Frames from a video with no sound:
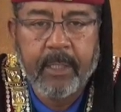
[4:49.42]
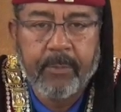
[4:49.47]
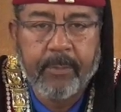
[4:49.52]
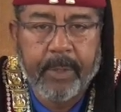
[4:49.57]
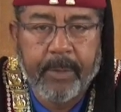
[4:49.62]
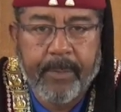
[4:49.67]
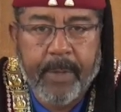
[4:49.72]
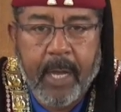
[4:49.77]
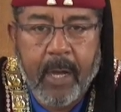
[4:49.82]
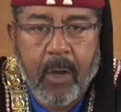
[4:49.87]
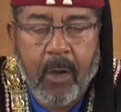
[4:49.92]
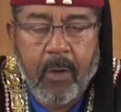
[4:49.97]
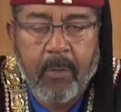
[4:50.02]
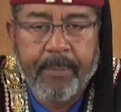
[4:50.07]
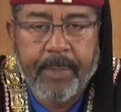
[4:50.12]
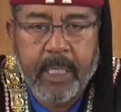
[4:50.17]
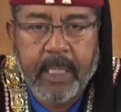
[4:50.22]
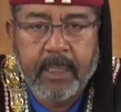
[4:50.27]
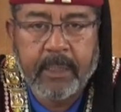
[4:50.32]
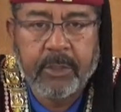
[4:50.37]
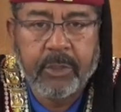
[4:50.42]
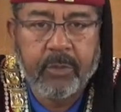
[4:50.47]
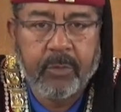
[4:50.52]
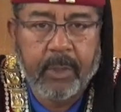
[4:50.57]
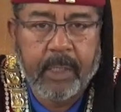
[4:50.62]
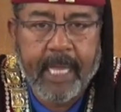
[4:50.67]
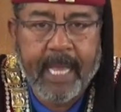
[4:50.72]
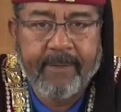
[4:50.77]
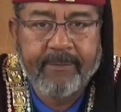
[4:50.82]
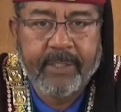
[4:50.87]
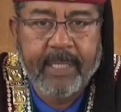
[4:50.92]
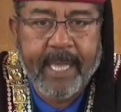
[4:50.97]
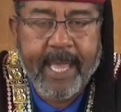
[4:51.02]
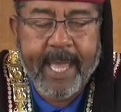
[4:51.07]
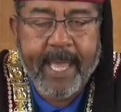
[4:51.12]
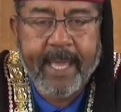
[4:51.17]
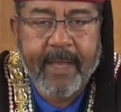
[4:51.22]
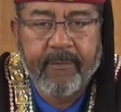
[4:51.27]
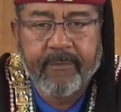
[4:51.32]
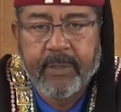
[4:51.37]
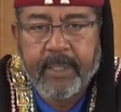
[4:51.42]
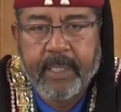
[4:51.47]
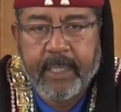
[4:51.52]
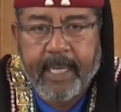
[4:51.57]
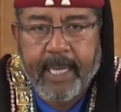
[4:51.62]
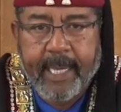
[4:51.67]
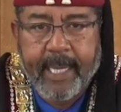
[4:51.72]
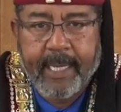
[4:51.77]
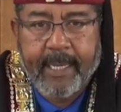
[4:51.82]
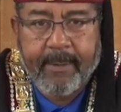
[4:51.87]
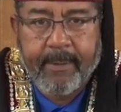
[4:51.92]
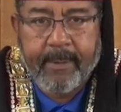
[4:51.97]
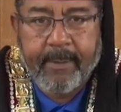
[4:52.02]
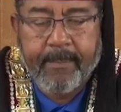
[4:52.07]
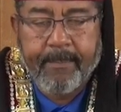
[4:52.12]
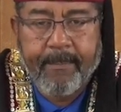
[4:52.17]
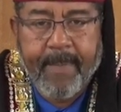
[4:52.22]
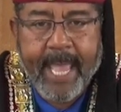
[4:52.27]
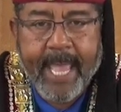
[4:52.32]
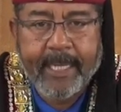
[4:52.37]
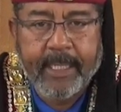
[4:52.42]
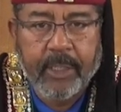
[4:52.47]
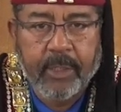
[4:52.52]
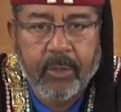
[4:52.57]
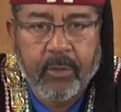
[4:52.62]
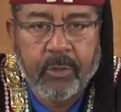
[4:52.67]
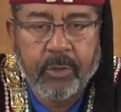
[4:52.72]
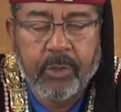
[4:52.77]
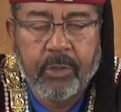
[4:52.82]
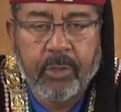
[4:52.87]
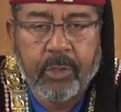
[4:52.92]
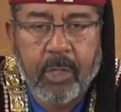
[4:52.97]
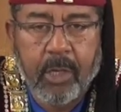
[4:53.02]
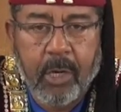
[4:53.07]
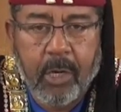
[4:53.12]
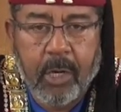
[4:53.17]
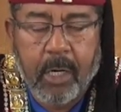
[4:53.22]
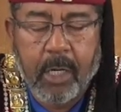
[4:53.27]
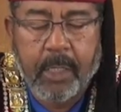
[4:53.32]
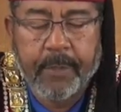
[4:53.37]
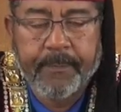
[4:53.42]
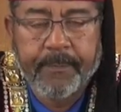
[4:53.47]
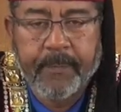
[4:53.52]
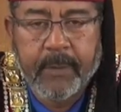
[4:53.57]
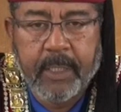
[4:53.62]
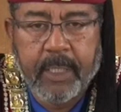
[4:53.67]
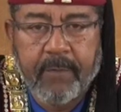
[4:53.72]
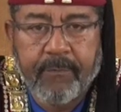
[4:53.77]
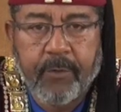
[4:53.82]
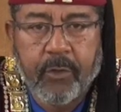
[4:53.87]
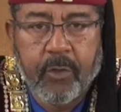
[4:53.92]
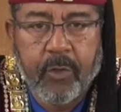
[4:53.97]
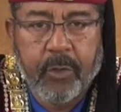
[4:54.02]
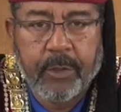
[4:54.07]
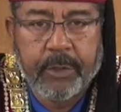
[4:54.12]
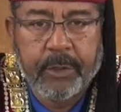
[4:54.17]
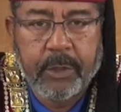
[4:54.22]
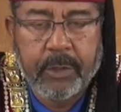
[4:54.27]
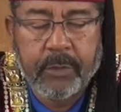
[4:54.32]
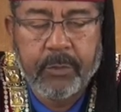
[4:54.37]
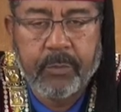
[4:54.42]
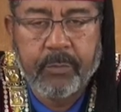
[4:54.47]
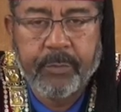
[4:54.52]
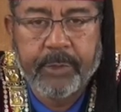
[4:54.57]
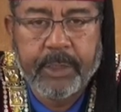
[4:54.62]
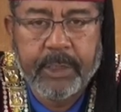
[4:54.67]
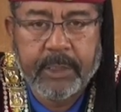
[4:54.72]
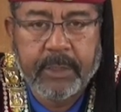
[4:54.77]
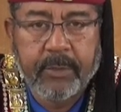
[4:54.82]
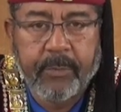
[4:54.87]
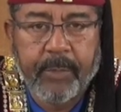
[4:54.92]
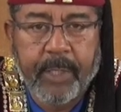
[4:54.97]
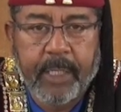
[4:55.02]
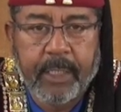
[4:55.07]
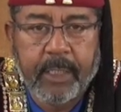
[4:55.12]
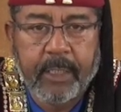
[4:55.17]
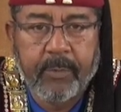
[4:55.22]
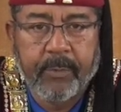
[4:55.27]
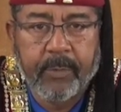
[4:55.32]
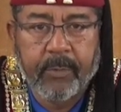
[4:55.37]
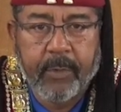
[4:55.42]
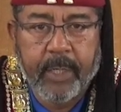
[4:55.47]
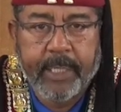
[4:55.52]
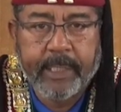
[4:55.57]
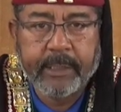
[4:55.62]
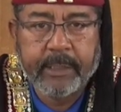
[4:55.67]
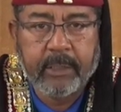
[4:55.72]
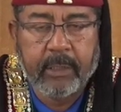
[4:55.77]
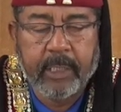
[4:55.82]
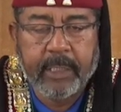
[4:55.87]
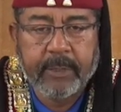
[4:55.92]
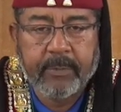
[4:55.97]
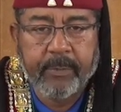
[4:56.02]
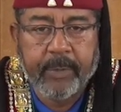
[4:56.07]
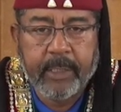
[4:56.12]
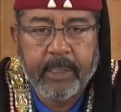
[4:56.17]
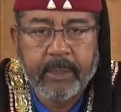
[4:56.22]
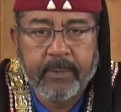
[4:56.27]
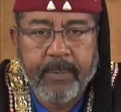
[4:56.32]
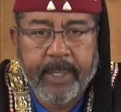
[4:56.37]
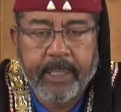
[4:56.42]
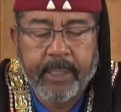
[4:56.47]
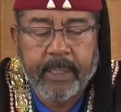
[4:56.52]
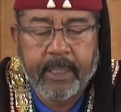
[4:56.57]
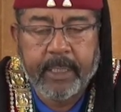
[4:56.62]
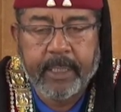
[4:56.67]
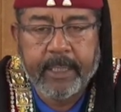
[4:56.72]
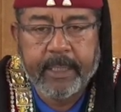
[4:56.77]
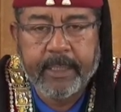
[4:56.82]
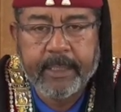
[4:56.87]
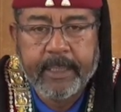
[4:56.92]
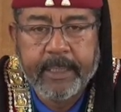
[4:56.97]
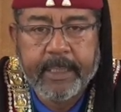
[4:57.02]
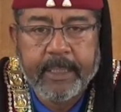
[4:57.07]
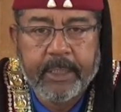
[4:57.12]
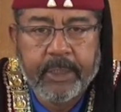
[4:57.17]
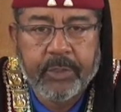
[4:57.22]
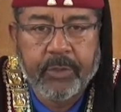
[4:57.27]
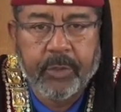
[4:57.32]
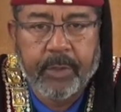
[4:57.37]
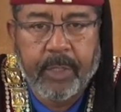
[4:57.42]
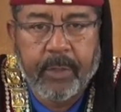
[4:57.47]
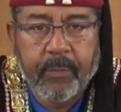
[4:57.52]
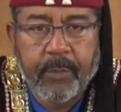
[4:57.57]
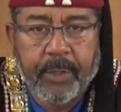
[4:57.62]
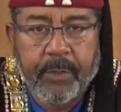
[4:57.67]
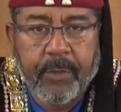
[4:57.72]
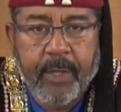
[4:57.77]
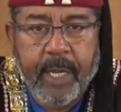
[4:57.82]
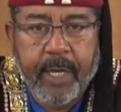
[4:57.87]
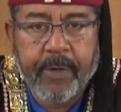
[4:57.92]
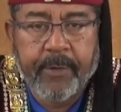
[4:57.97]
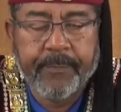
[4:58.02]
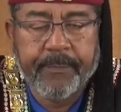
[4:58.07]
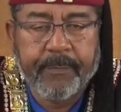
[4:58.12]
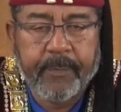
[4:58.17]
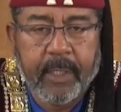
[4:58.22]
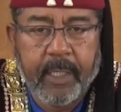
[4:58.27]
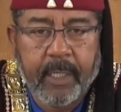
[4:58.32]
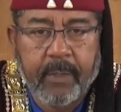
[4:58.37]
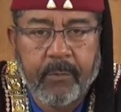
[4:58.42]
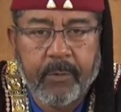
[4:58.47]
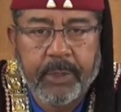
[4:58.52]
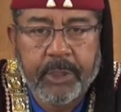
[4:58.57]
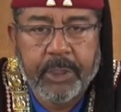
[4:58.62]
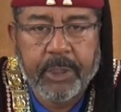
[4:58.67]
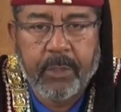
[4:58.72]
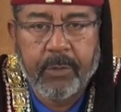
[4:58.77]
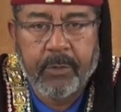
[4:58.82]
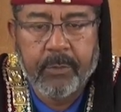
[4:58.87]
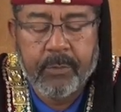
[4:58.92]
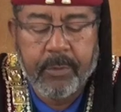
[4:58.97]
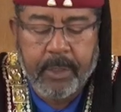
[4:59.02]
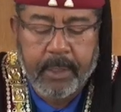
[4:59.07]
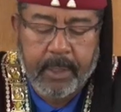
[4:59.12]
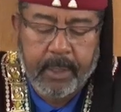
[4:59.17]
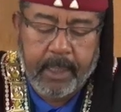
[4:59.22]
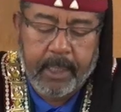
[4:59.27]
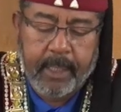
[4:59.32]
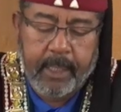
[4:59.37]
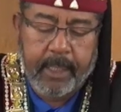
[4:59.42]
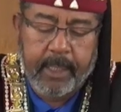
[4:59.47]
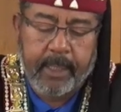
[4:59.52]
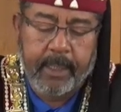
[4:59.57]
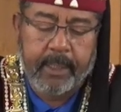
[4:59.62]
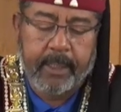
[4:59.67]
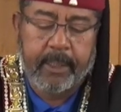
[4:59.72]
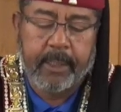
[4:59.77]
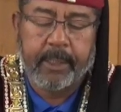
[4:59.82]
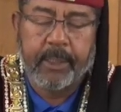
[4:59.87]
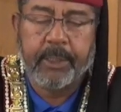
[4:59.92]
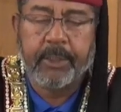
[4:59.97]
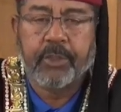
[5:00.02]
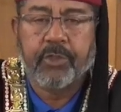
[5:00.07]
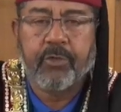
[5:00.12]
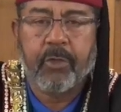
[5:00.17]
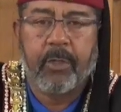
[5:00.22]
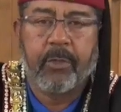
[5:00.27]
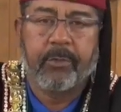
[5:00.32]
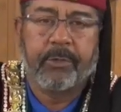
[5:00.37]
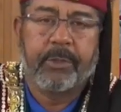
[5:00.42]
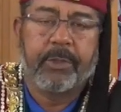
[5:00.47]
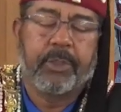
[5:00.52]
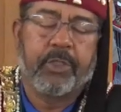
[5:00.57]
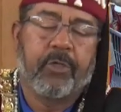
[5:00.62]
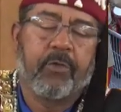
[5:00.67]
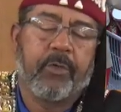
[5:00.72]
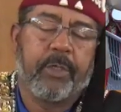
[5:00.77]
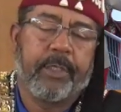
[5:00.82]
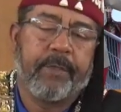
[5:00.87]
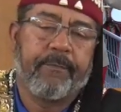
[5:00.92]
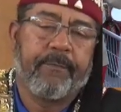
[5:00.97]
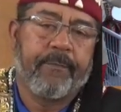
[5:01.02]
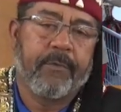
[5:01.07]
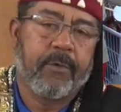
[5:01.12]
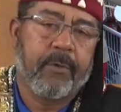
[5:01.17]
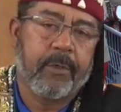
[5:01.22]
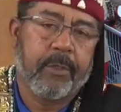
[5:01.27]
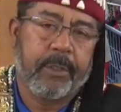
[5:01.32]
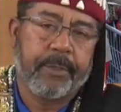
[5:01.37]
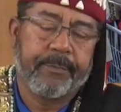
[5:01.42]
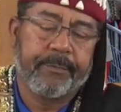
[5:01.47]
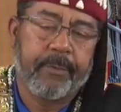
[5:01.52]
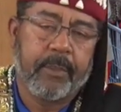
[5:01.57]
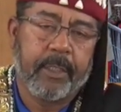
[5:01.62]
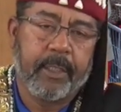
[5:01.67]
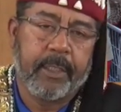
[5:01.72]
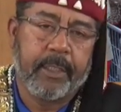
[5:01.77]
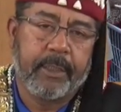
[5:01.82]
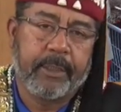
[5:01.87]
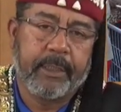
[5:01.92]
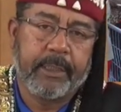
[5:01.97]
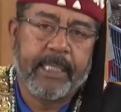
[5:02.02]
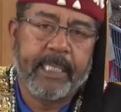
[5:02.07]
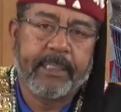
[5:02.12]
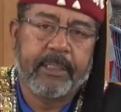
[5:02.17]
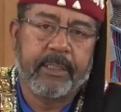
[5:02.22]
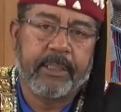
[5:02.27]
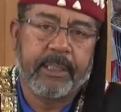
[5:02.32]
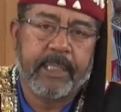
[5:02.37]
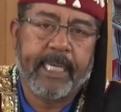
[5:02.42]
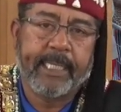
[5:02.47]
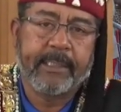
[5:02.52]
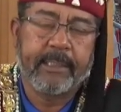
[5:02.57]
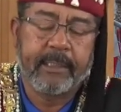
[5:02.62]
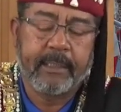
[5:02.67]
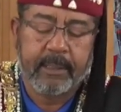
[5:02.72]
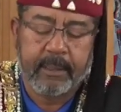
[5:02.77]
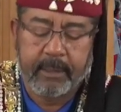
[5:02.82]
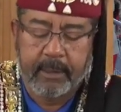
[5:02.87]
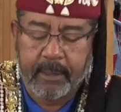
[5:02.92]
But by all means, you will have to have a magnet on your car if you're going to participate in the parade. So let's please make sure that we're there and we show a good, strong showing for the Desert of Texas,